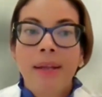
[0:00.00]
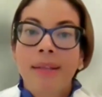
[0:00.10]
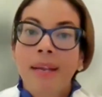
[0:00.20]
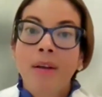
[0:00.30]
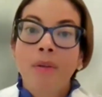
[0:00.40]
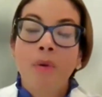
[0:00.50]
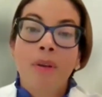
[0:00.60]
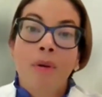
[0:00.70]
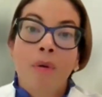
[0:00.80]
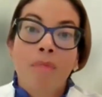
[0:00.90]
They
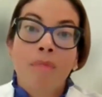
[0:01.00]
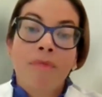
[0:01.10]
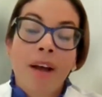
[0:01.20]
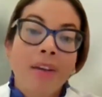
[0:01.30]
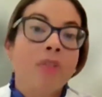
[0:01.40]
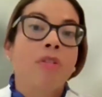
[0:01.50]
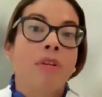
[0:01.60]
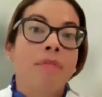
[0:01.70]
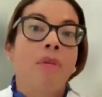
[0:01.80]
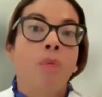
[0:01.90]
include factors
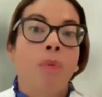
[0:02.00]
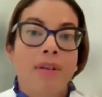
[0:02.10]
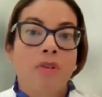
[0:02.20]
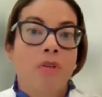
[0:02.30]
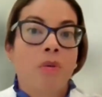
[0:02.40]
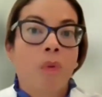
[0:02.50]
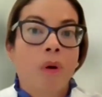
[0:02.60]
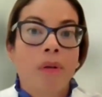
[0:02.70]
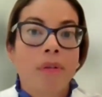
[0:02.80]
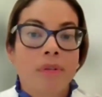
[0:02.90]
of the Western
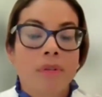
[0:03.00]
world.